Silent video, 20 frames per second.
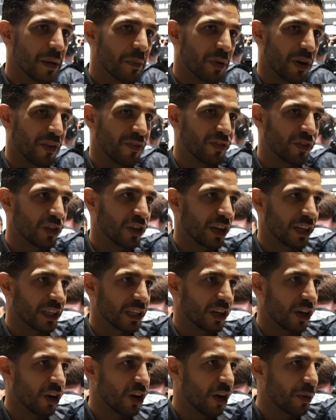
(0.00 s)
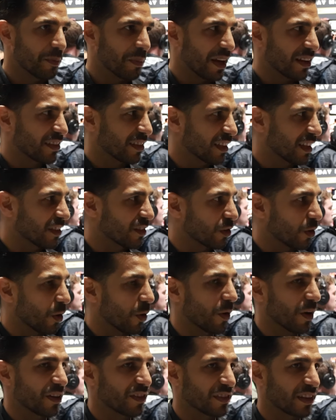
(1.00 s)
But I feel like, Mexicans are
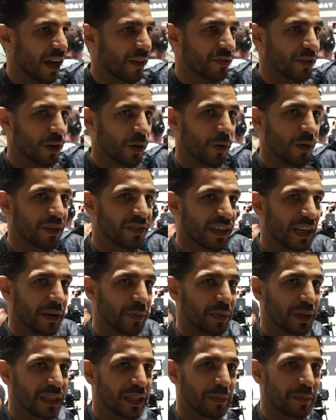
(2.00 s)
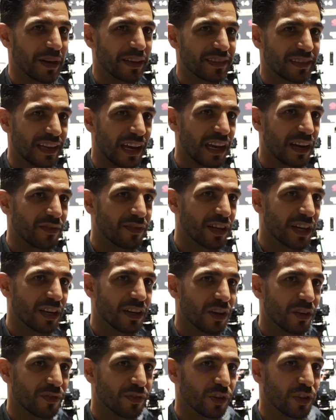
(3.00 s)
always tough. They're always going to bring the best out of you.
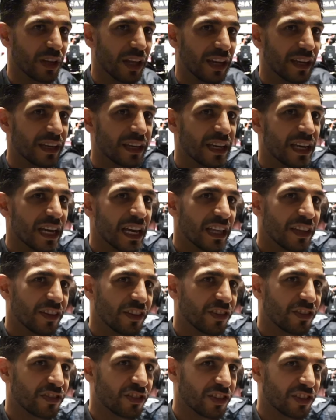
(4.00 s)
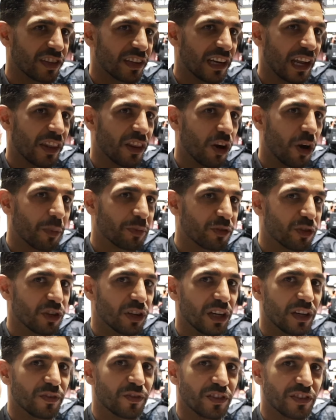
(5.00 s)
And I feel that this is just another
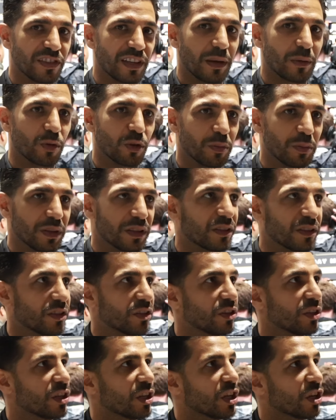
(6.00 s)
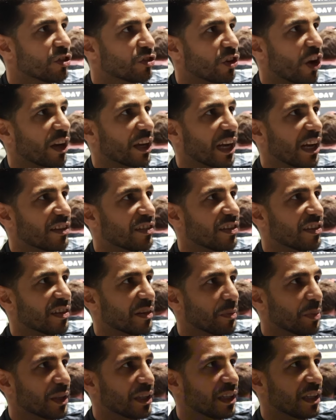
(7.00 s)
opportunity for Sam Goodman to showcase his
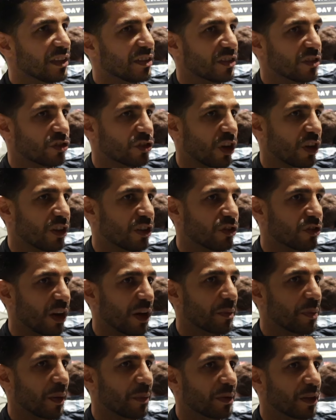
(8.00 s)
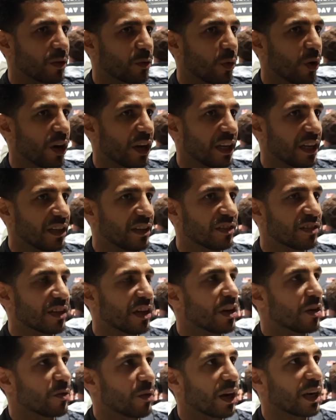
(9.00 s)
abilities and show the Australian public why he's
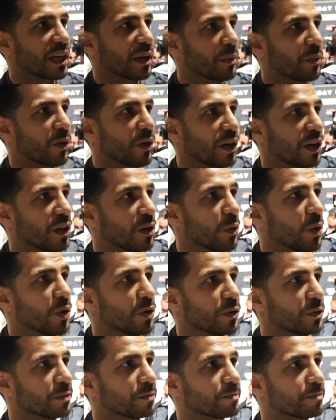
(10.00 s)
ranked #1 in the world.